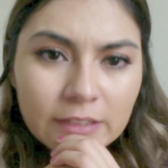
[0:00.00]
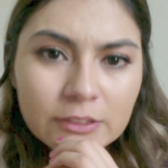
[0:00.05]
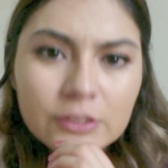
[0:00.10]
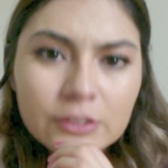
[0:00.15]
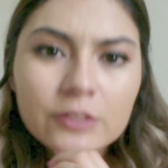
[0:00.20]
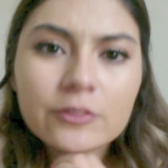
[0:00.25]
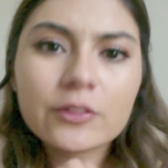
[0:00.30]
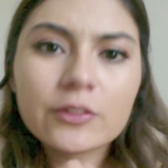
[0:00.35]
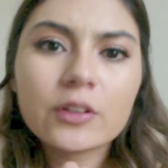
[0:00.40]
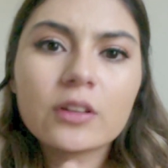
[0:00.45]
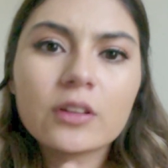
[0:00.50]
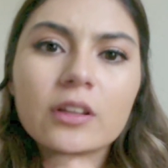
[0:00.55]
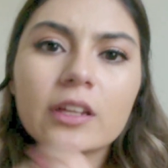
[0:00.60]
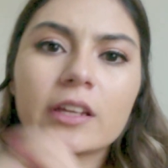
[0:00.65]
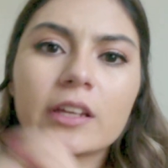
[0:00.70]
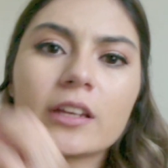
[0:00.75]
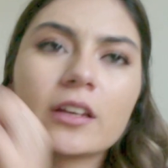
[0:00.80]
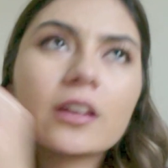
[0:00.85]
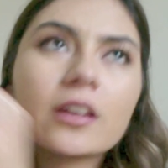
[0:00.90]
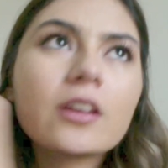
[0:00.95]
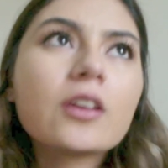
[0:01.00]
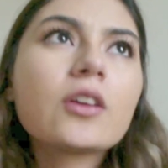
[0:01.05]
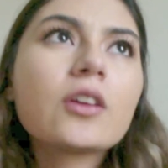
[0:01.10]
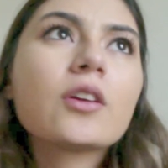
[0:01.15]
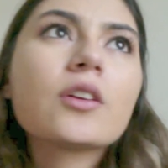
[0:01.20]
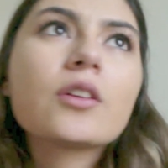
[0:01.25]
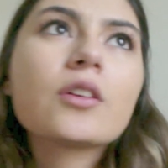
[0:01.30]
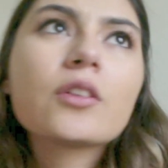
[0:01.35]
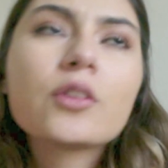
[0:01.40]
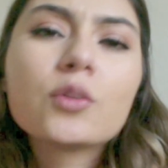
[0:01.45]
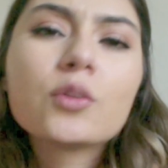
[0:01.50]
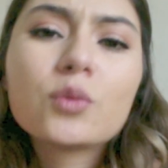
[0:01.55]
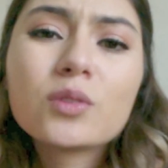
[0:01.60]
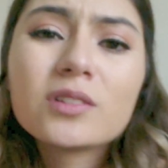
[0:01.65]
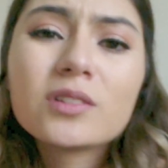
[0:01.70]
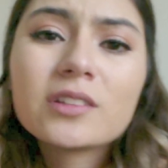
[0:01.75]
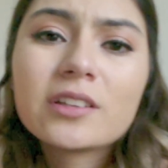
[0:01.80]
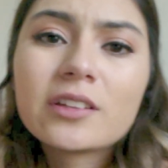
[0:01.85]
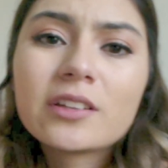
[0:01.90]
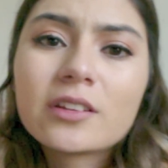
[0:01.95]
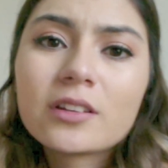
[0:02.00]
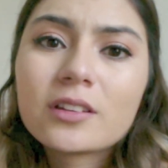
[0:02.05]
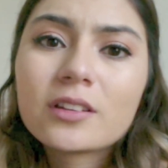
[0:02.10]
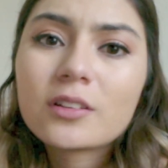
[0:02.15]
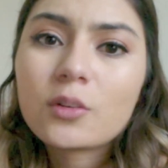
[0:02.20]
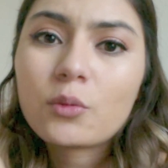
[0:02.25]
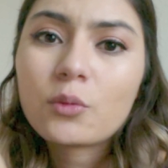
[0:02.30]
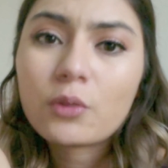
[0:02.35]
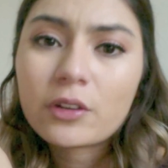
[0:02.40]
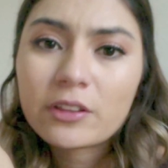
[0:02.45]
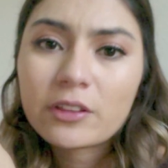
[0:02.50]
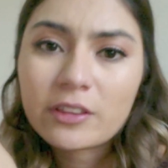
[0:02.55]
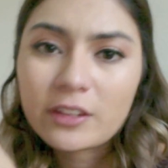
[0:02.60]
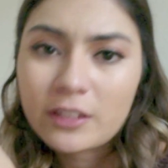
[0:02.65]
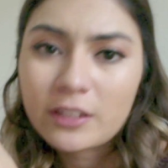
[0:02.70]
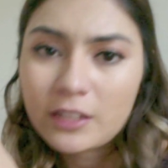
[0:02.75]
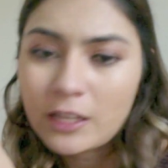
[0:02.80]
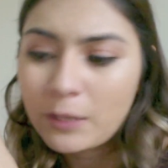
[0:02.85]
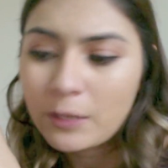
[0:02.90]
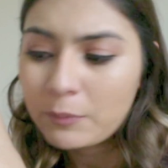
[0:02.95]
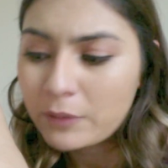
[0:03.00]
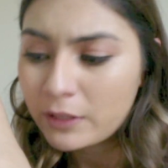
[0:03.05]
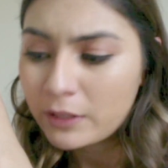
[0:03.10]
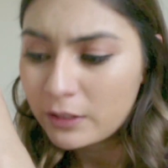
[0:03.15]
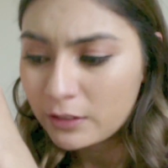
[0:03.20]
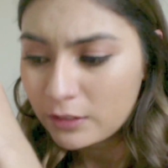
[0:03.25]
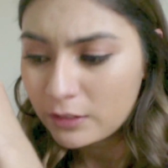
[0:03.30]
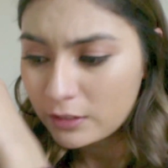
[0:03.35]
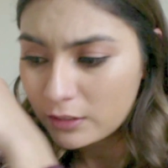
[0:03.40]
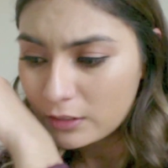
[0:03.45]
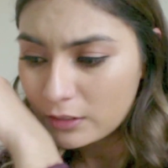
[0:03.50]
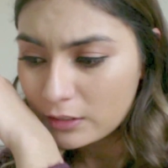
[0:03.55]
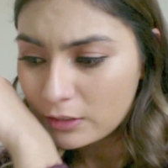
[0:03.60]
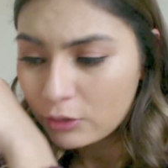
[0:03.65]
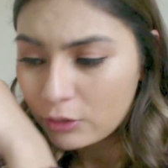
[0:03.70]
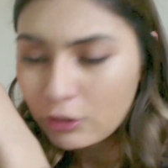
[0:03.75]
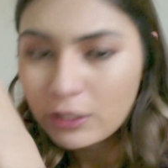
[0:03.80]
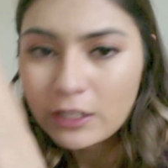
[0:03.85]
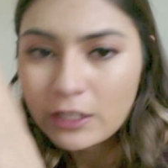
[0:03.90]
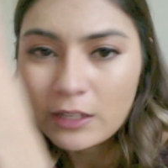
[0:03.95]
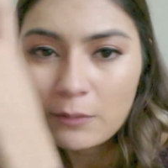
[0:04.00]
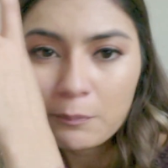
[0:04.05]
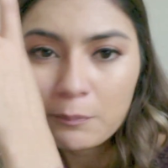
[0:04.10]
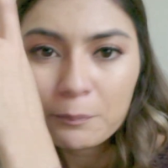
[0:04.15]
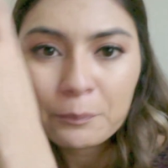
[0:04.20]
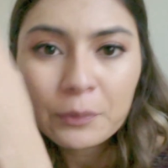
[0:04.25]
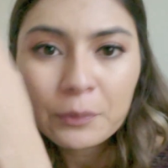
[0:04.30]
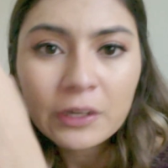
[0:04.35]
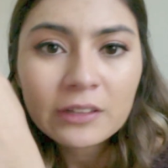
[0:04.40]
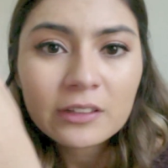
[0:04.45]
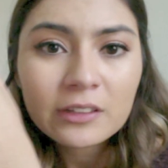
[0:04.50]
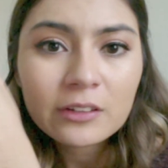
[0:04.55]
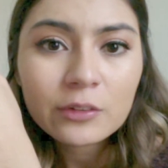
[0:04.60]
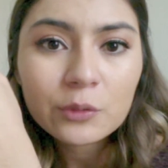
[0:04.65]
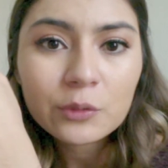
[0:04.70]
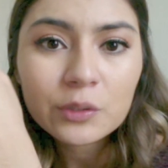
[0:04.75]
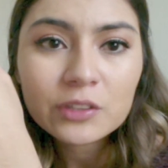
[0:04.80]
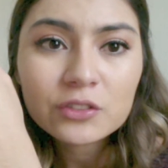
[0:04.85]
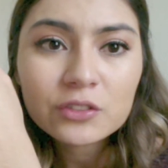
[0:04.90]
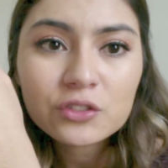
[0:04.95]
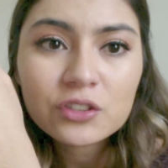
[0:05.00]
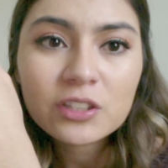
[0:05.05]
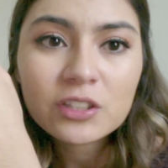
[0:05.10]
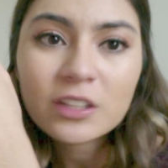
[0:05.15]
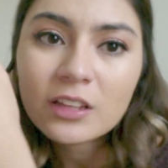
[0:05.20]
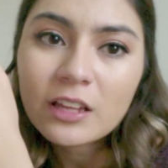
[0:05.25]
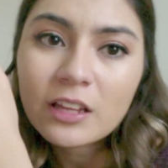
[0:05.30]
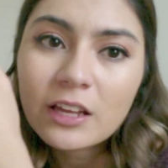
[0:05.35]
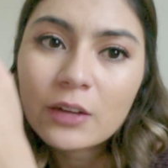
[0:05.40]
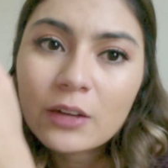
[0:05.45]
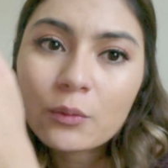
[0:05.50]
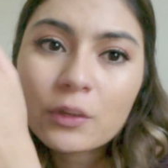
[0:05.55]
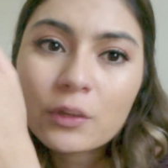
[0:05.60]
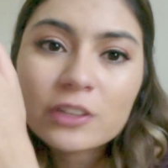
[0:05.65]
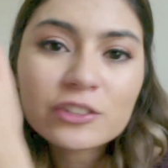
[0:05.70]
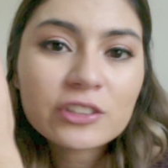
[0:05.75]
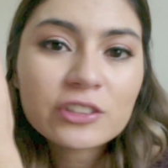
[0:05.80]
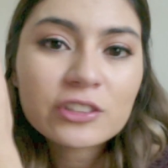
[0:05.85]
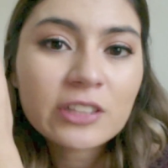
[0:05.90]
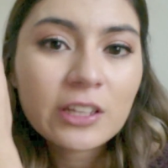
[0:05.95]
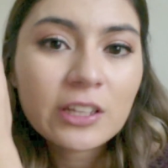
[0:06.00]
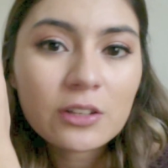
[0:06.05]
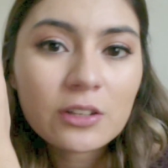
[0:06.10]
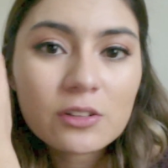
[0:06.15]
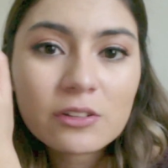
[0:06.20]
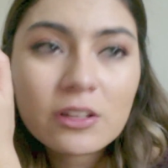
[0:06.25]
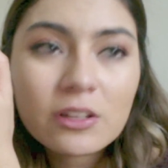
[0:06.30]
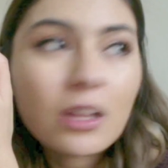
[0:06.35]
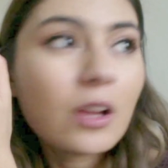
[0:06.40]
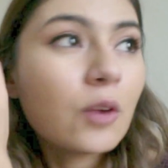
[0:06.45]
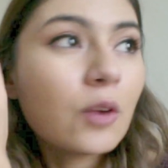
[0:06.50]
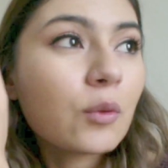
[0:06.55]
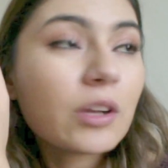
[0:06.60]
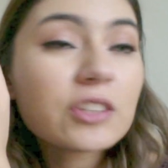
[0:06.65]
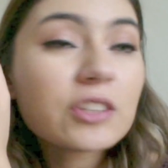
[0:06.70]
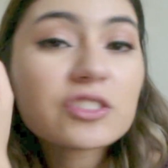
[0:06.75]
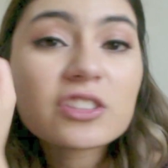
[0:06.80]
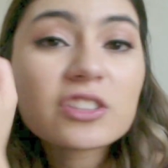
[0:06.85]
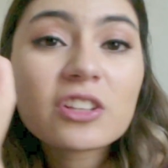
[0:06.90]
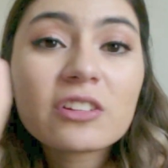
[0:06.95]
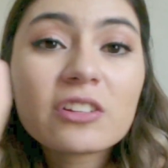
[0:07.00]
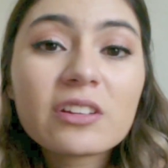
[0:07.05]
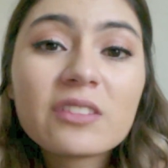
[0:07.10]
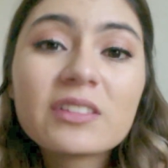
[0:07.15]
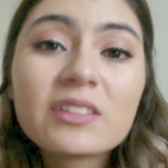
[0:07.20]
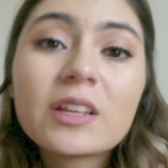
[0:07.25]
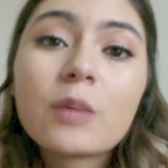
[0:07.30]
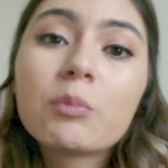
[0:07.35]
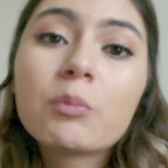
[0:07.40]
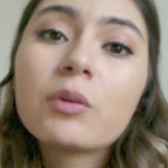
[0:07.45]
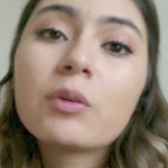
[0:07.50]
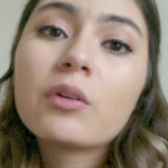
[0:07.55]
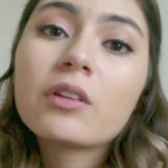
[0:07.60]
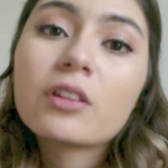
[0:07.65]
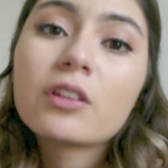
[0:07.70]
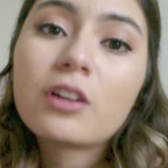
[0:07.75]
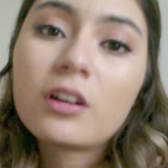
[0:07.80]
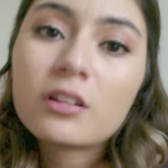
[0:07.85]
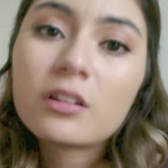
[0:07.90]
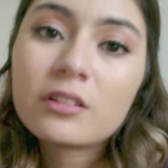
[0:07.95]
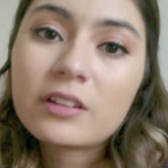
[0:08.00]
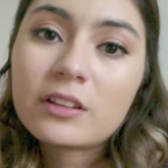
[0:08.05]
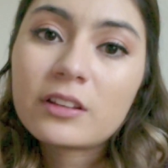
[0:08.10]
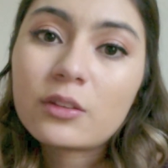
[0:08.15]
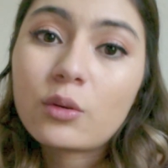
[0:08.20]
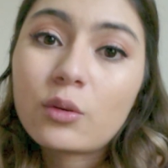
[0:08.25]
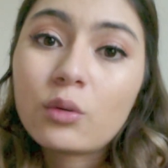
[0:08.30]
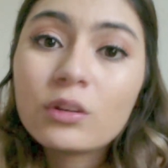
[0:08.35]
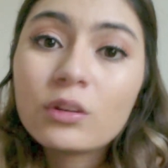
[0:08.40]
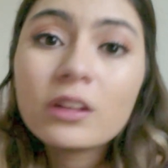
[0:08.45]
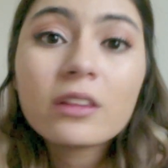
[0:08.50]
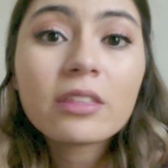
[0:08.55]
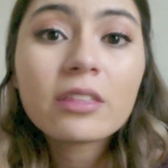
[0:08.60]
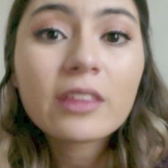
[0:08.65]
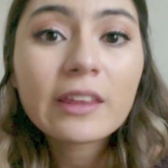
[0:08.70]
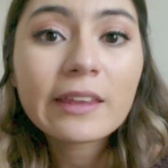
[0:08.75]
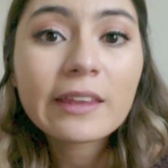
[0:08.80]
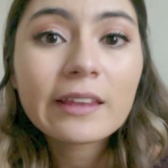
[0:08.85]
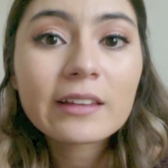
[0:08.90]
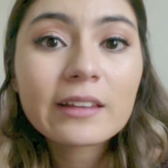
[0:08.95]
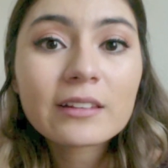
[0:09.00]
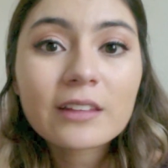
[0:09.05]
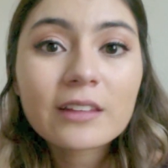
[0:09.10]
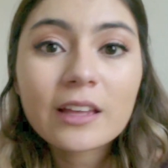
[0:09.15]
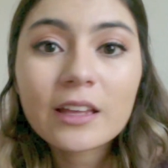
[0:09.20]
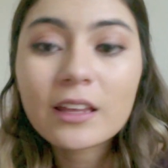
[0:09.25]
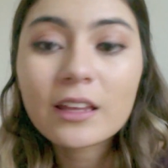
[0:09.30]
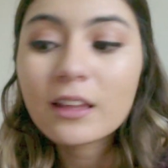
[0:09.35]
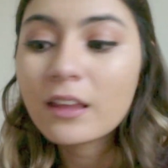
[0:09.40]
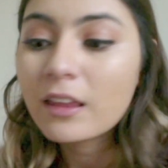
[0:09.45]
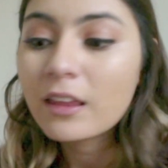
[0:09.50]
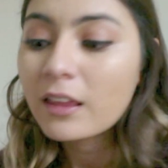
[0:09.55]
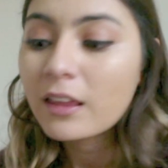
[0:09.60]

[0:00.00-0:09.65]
I just feel like Uworld is worth it. I mean, you get practice question and rationales. Rationales even help you with content. The only thing is that